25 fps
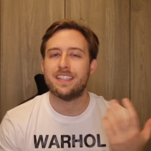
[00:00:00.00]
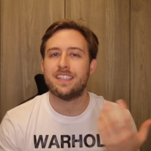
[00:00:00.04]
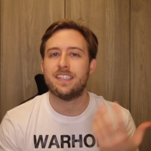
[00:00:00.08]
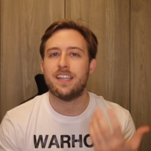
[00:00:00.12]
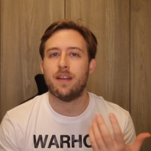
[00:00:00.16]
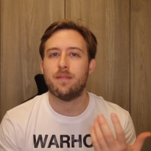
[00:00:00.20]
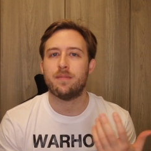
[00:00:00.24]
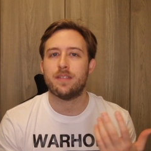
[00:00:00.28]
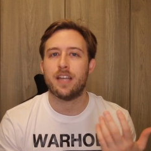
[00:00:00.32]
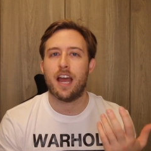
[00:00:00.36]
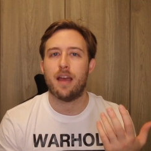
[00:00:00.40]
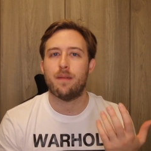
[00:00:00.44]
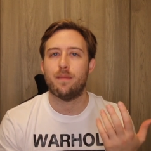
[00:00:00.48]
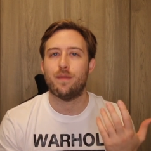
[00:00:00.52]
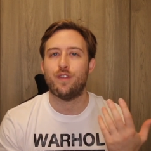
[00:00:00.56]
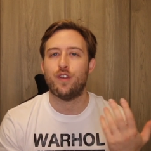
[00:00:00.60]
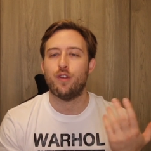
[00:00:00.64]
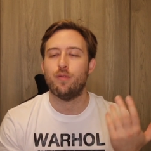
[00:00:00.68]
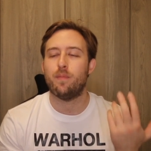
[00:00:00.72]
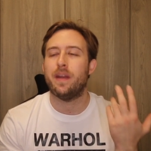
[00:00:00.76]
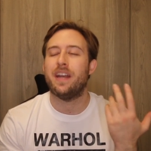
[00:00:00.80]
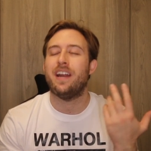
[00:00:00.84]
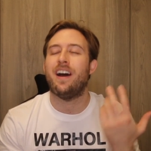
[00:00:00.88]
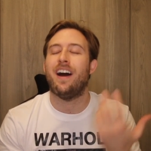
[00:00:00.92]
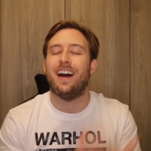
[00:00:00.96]
the same time, if
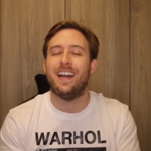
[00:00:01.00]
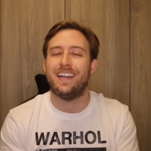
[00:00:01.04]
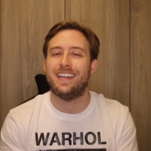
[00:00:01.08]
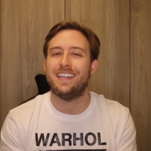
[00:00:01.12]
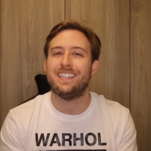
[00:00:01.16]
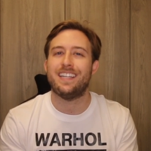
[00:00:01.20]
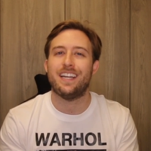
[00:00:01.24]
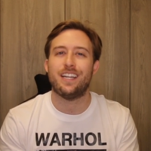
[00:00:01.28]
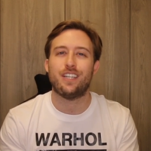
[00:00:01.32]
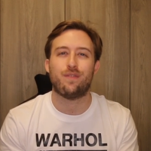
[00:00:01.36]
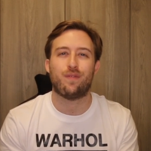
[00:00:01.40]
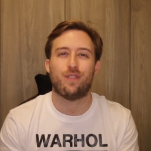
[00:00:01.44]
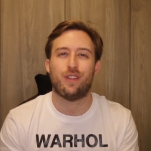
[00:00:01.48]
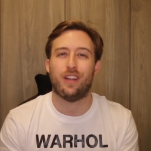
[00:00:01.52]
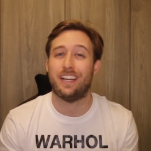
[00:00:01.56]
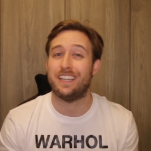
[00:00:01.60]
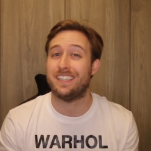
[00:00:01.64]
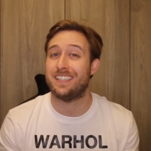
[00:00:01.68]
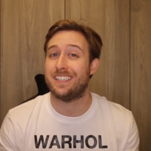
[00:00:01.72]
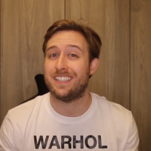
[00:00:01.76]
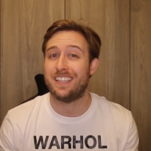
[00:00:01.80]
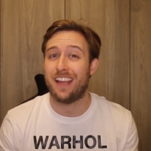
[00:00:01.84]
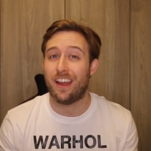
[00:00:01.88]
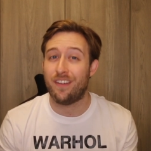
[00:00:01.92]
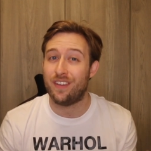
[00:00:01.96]
you've been honey dipped for like
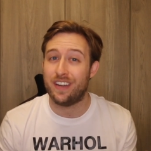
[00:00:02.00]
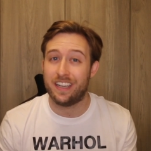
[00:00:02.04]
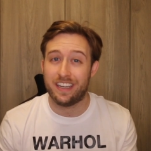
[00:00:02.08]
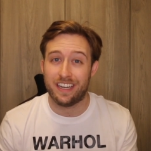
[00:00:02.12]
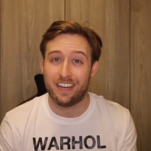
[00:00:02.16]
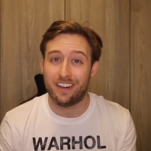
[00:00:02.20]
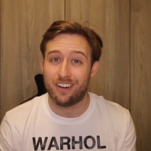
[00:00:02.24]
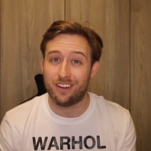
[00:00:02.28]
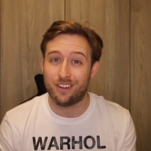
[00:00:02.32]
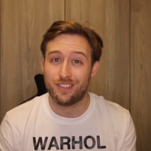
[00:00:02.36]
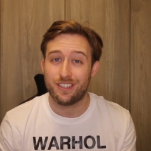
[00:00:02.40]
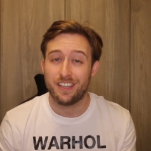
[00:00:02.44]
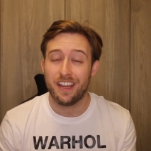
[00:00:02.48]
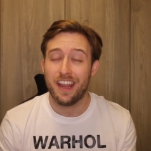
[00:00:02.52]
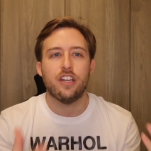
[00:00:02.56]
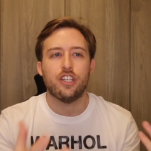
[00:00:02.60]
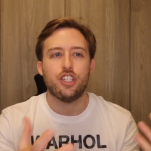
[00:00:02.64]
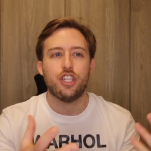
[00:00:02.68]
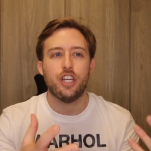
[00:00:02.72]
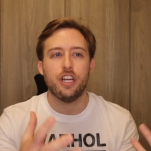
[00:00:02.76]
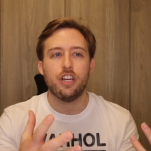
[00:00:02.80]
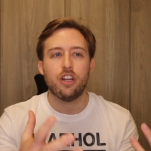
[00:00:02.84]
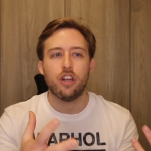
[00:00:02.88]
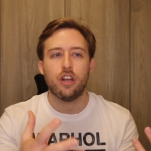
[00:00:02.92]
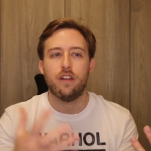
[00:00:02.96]
seven years,
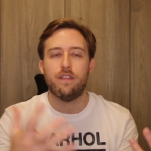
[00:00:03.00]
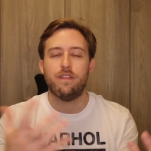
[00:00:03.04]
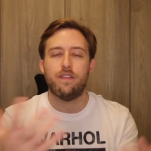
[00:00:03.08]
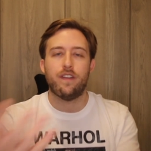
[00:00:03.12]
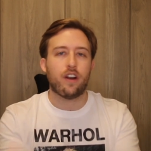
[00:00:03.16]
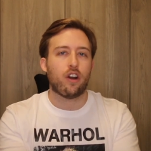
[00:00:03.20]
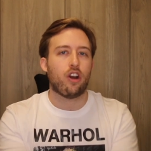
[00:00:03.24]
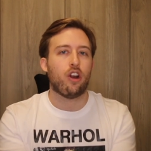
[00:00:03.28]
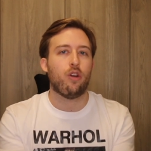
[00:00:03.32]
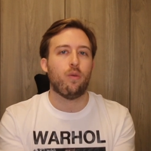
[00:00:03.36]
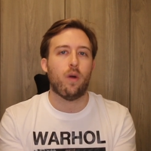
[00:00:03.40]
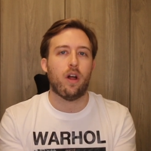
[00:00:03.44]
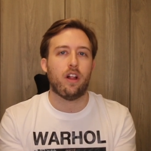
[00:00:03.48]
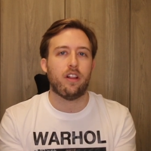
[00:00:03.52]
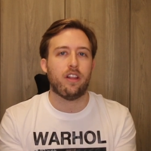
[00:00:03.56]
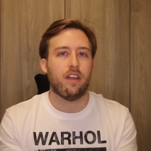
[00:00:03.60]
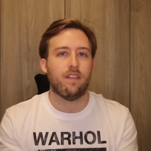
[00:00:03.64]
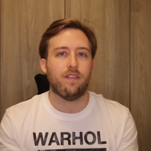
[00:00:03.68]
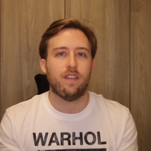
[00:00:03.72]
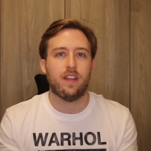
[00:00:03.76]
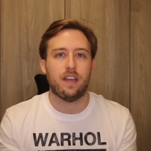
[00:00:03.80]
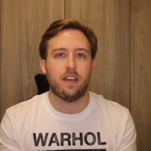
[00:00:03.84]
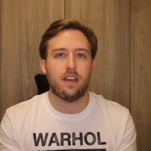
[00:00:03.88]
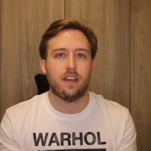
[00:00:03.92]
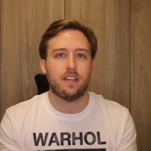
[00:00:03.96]
she could have very well
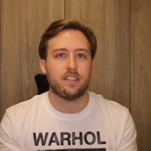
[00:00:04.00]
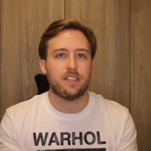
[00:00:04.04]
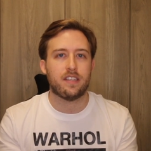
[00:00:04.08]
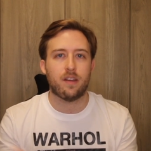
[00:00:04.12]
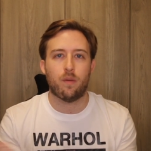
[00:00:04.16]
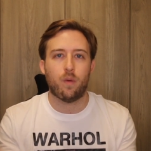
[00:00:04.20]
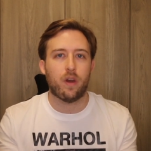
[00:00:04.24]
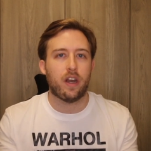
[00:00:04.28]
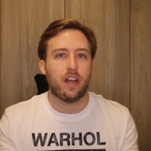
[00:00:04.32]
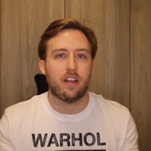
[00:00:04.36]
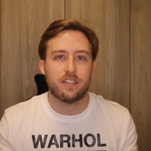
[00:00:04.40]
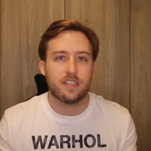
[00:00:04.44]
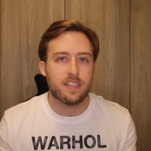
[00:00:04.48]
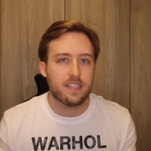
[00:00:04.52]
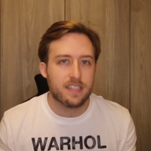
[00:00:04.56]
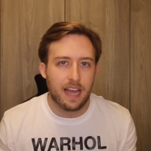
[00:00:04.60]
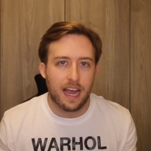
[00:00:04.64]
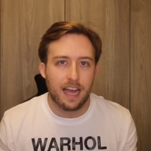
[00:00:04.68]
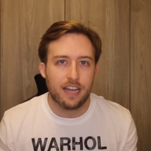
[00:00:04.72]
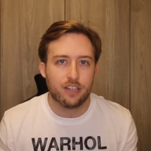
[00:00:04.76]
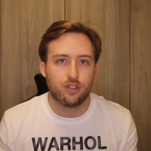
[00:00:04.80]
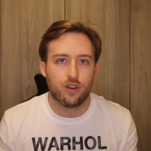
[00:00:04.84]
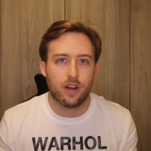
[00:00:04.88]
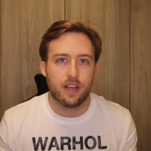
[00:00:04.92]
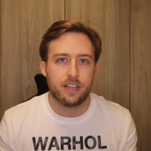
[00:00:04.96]
given someone else's
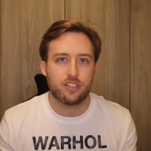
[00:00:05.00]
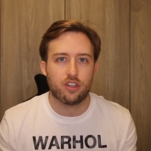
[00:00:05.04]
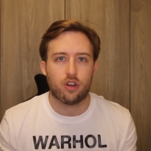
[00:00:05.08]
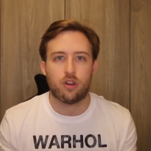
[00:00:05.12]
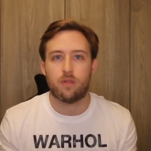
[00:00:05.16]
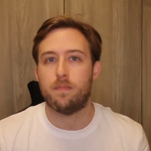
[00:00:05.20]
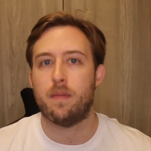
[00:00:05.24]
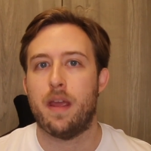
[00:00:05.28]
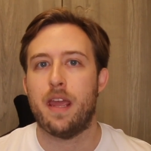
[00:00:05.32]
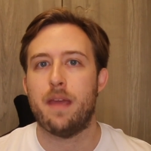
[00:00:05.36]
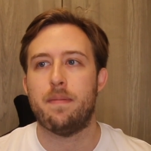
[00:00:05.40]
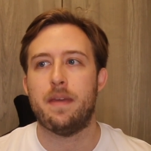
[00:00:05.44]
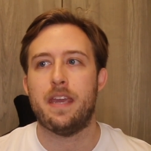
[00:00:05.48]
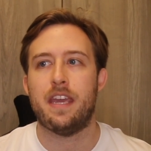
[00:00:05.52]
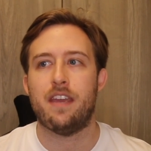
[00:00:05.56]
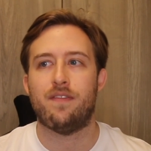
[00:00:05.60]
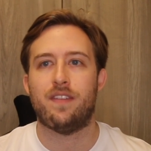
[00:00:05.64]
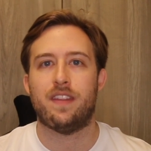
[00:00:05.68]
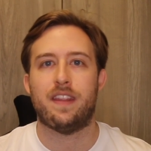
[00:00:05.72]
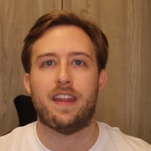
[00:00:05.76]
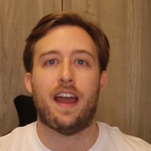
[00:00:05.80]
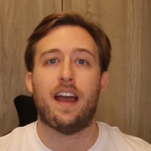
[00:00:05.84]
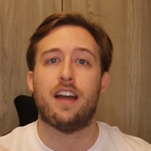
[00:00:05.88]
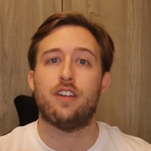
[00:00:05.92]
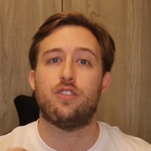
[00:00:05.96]
address or maybe
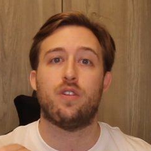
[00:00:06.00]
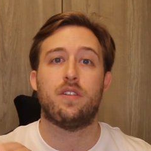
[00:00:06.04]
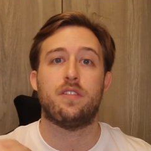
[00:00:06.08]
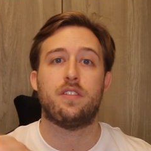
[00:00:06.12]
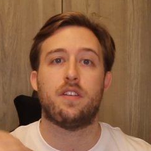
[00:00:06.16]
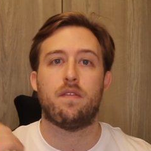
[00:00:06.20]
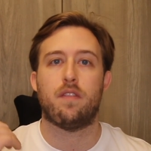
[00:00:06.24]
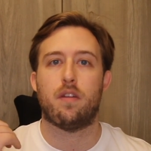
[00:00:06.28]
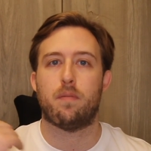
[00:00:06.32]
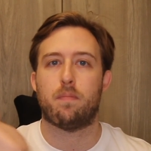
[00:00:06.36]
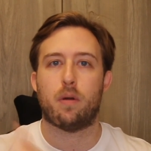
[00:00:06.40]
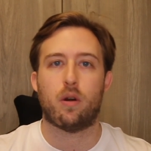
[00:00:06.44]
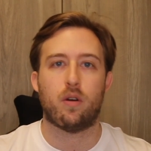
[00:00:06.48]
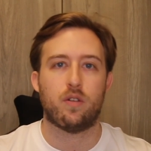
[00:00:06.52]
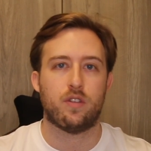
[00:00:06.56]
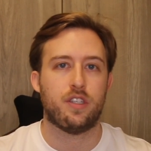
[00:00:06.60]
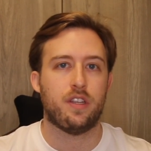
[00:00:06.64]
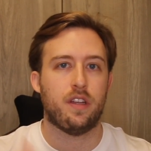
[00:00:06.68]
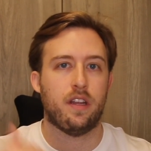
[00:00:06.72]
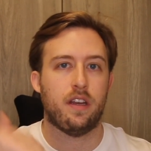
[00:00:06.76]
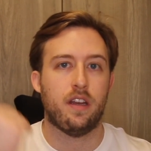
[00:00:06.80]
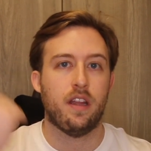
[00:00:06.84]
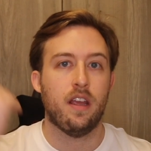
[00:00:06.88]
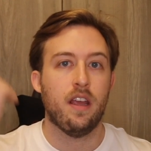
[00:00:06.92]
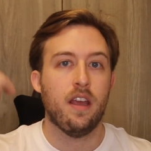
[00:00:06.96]
even the address of the
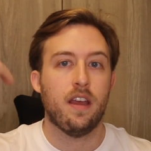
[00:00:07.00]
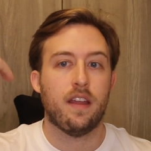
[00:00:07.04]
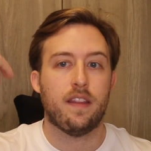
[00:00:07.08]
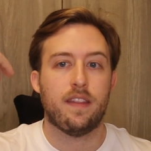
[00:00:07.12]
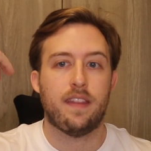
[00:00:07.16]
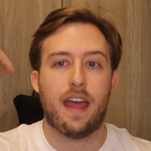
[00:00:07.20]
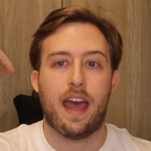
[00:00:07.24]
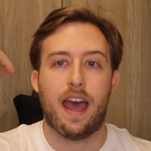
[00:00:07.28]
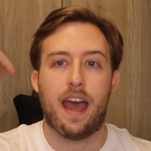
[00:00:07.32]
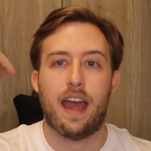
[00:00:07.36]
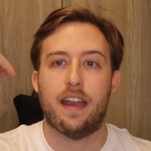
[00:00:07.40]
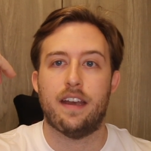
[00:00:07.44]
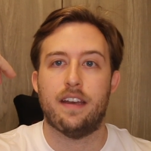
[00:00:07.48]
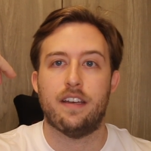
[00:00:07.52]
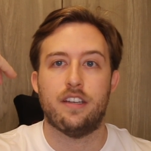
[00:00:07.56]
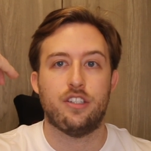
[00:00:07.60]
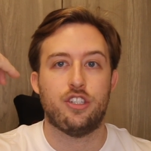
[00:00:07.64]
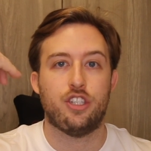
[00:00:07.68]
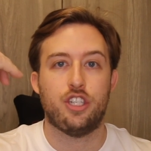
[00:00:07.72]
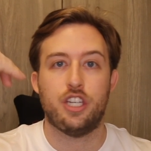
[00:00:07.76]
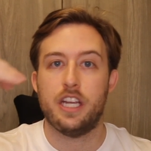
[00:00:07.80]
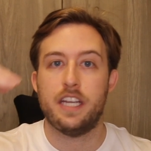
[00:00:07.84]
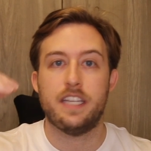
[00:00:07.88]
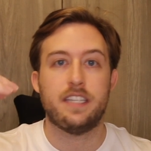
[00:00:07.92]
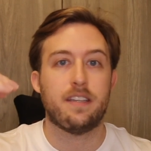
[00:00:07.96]
person that
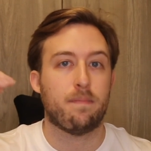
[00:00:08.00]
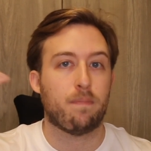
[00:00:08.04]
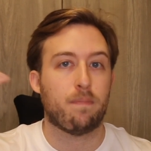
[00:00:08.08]
she's